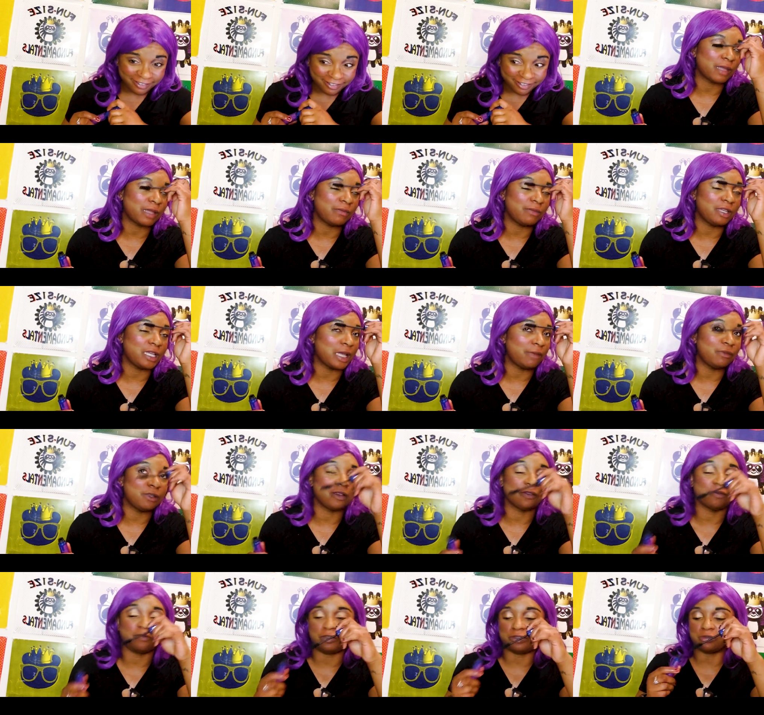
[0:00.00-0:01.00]
maybe he got me
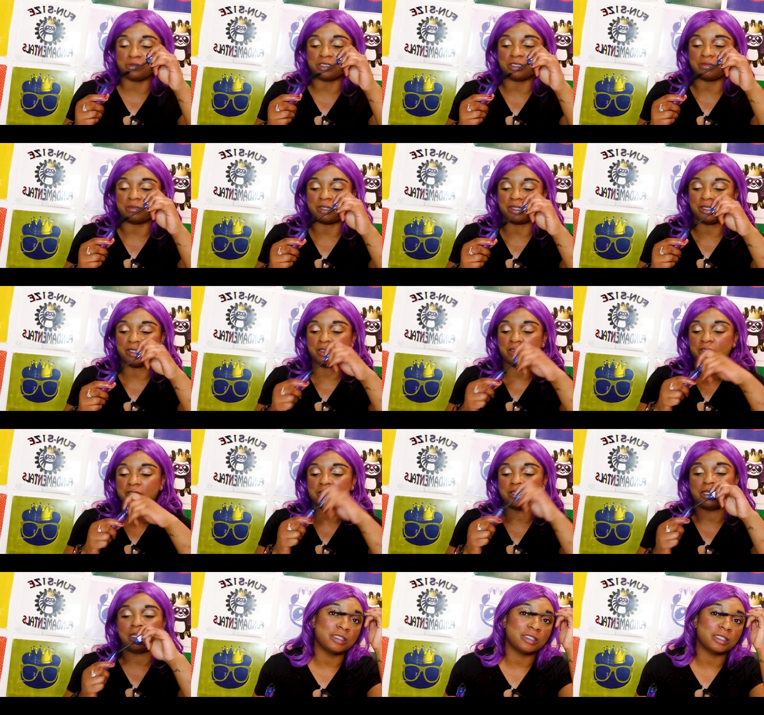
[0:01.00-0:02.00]
confused with somebody else.
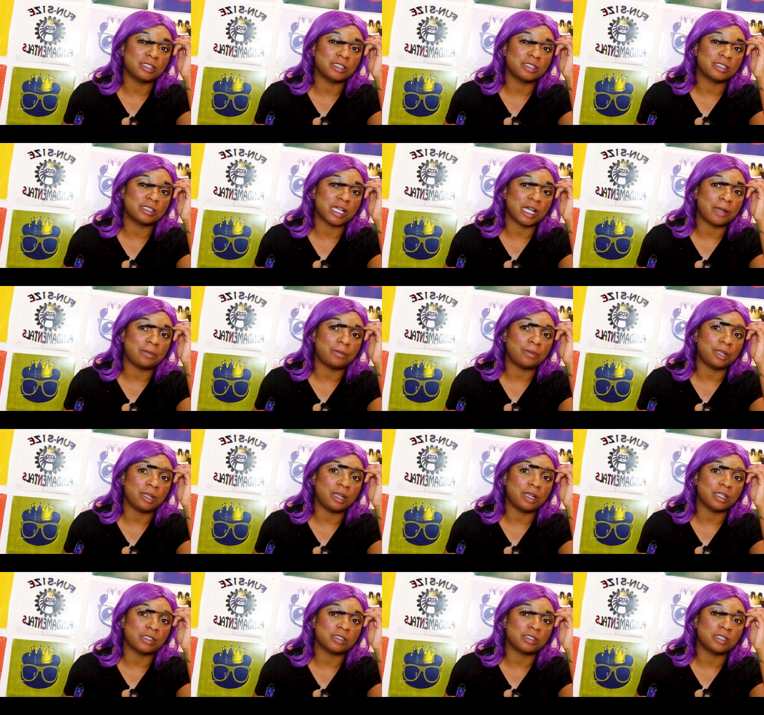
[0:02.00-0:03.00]
This kid is top
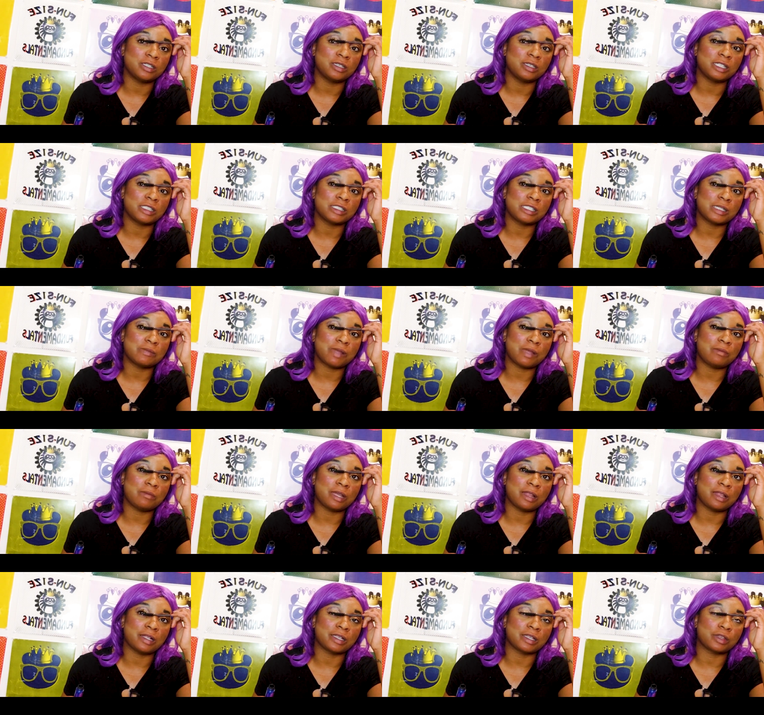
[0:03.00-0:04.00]
notch. This kid probably
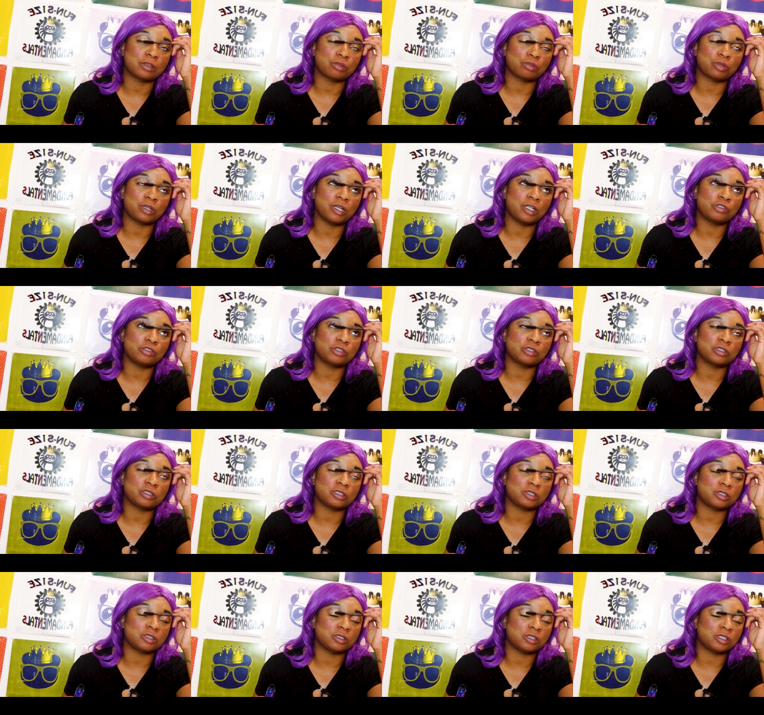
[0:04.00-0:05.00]
got like 300
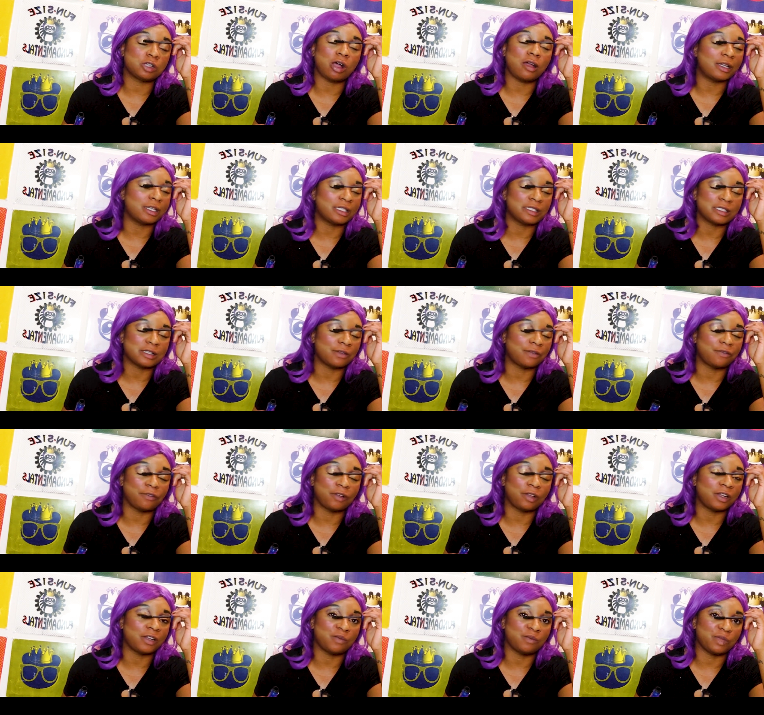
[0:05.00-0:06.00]
shawties in
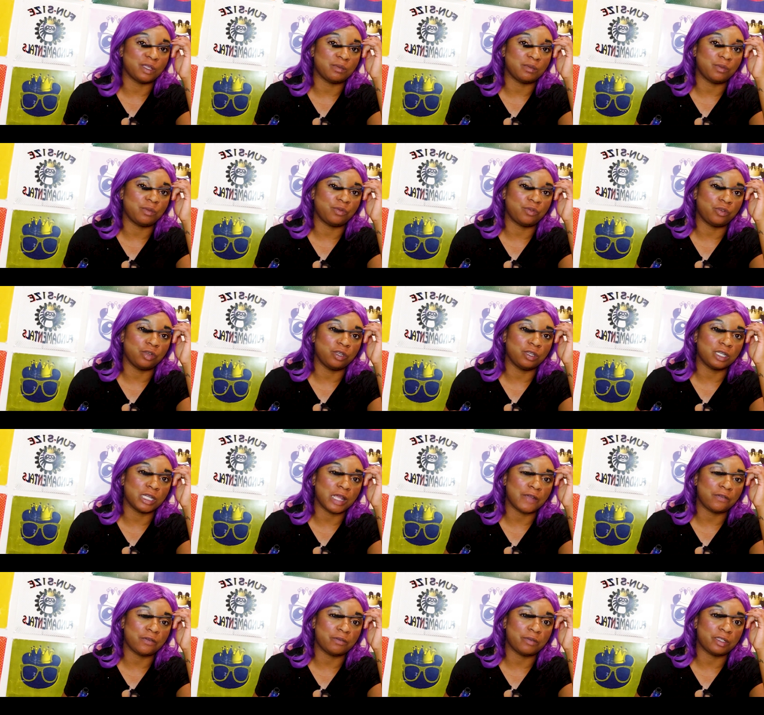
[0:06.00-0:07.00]
front of me before he could
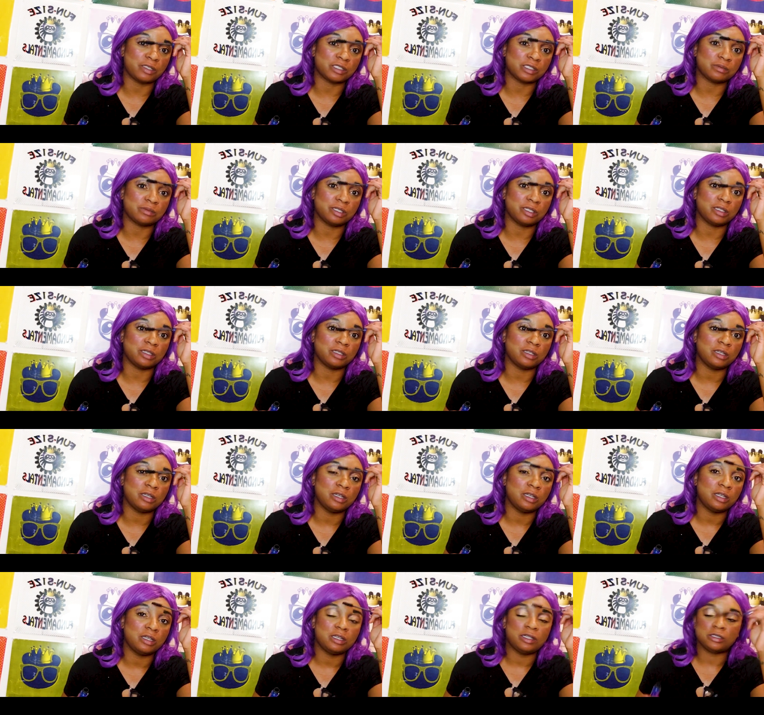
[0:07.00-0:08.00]
ever message me.
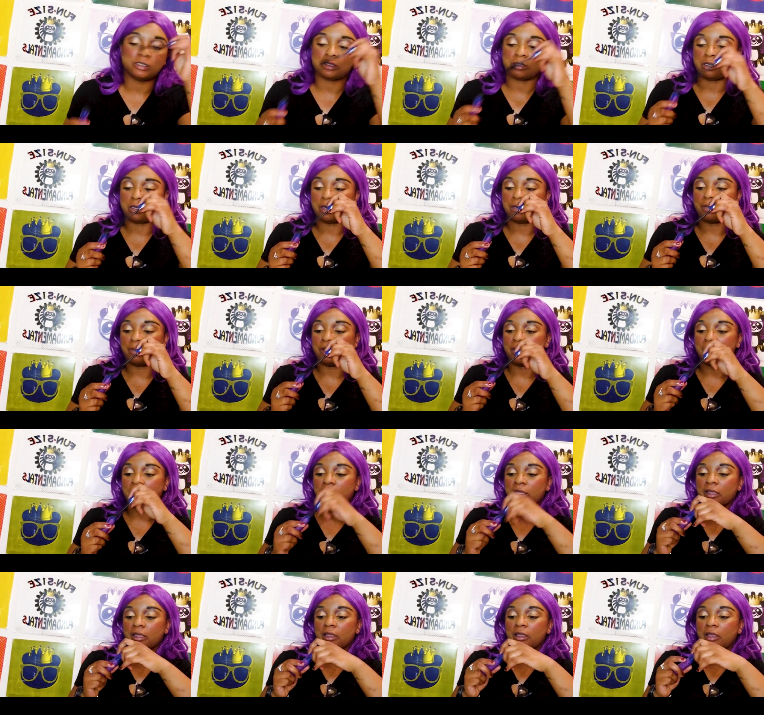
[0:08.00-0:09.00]
So I'm
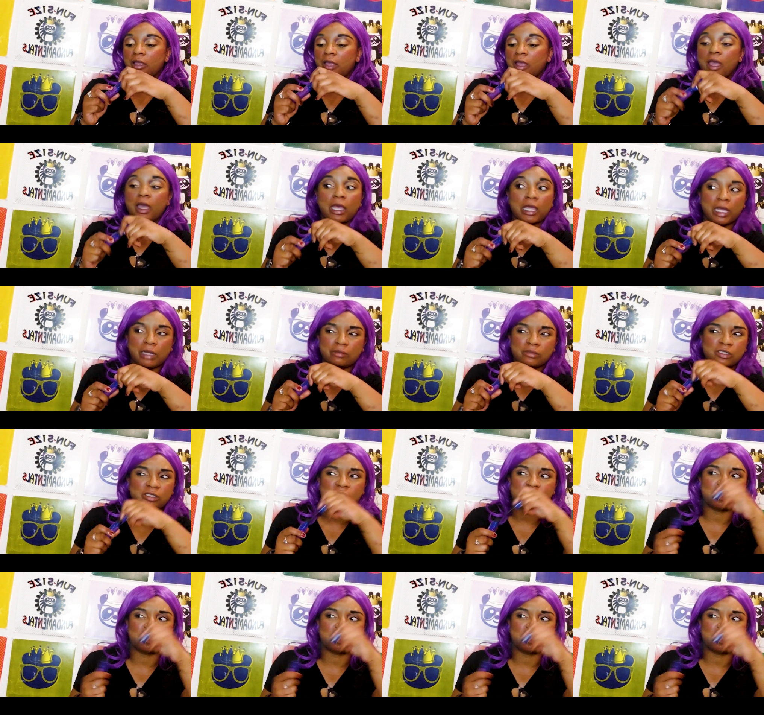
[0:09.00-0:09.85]
like, "Hey, I'm just